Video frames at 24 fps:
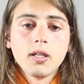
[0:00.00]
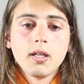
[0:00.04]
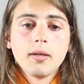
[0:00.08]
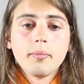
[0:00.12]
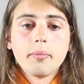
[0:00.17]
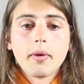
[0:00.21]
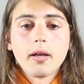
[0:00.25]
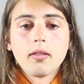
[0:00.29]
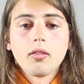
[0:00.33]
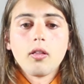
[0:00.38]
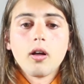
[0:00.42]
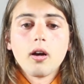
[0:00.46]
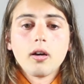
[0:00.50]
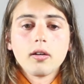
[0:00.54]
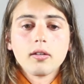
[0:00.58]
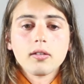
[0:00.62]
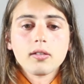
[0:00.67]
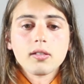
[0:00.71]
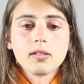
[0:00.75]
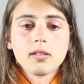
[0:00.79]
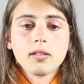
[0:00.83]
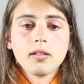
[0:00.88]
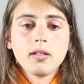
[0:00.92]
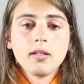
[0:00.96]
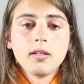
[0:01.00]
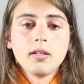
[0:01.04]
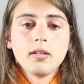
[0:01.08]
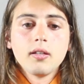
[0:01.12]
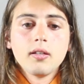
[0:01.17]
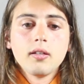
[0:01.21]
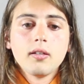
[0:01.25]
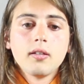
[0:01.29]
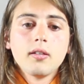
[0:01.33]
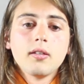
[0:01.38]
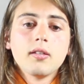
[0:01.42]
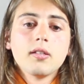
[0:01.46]
My lungs
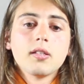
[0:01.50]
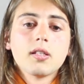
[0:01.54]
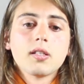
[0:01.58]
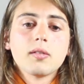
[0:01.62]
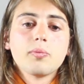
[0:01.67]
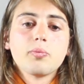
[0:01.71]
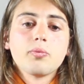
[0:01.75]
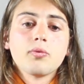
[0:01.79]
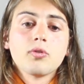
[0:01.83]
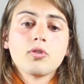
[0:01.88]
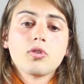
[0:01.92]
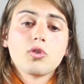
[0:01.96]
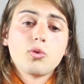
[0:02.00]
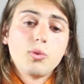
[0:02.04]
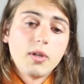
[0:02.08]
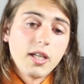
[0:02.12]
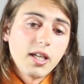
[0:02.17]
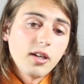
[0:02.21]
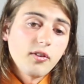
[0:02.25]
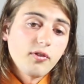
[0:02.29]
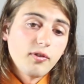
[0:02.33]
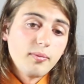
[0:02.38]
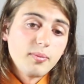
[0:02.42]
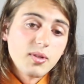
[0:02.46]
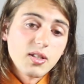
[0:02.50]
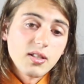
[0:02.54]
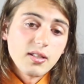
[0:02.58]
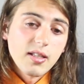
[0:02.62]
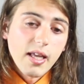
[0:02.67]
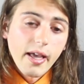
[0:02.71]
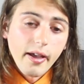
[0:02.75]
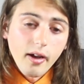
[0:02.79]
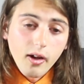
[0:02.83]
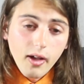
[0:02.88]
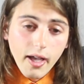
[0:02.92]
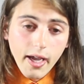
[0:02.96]
squeak from stale